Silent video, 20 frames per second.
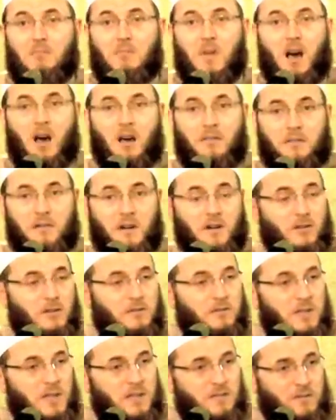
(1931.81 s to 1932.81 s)
I'm not afraid
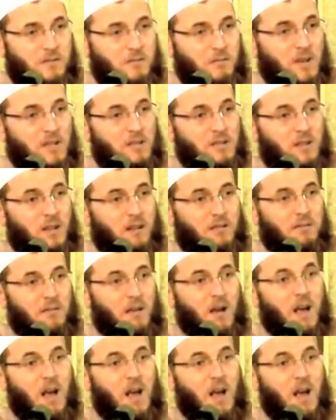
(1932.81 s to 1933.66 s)
of death for myself.